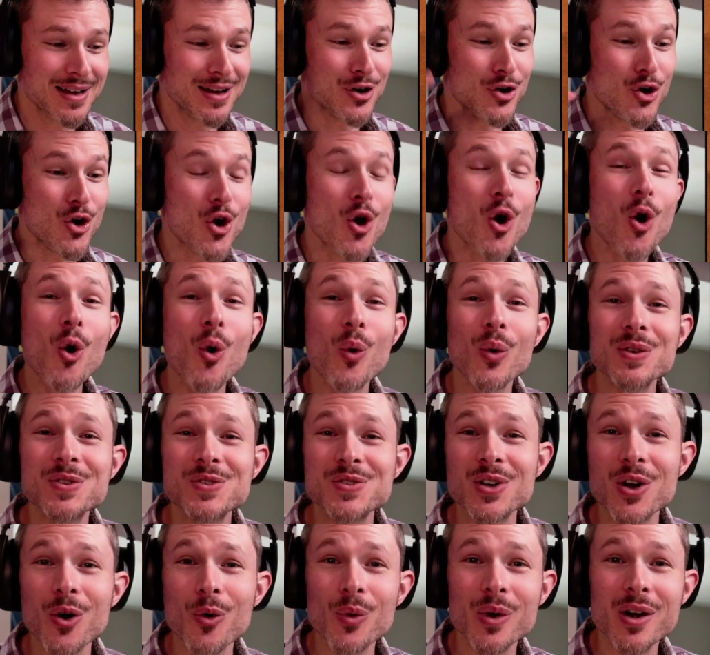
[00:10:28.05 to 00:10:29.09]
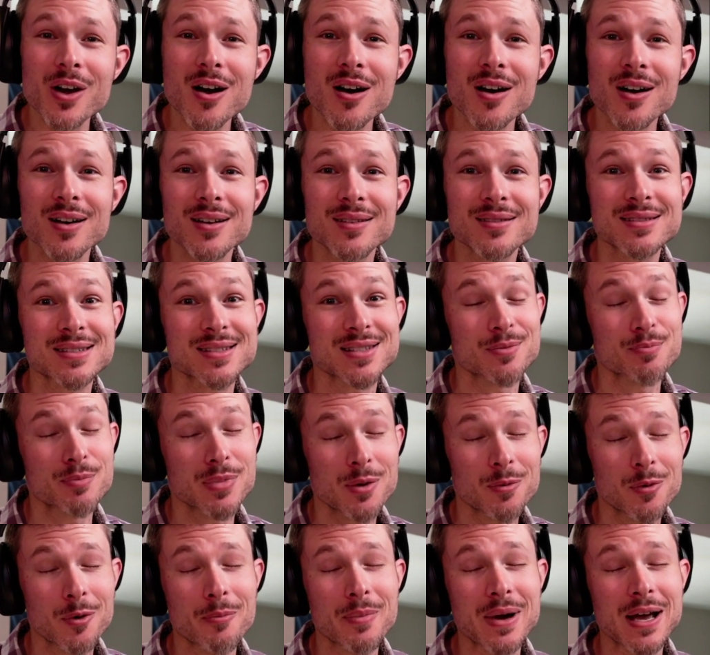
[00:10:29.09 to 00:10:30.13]
know what's going on, some
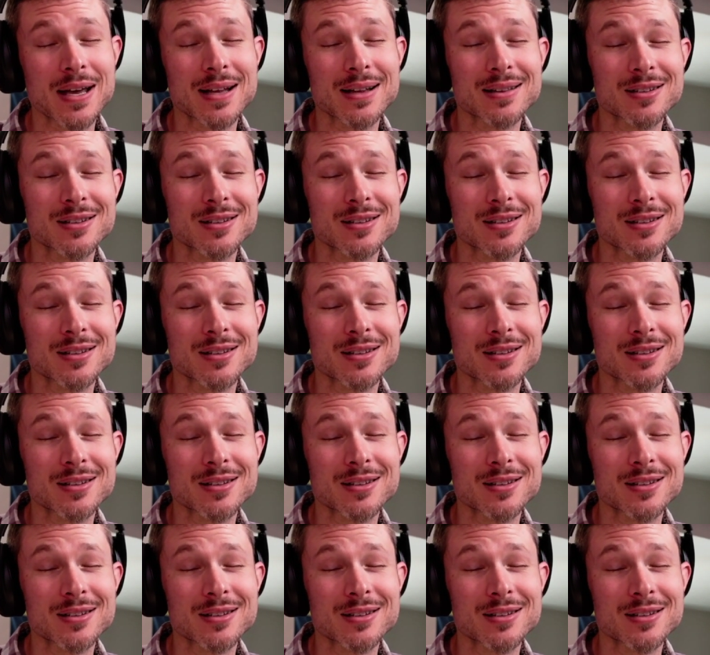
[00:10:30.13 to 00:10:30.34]
people might get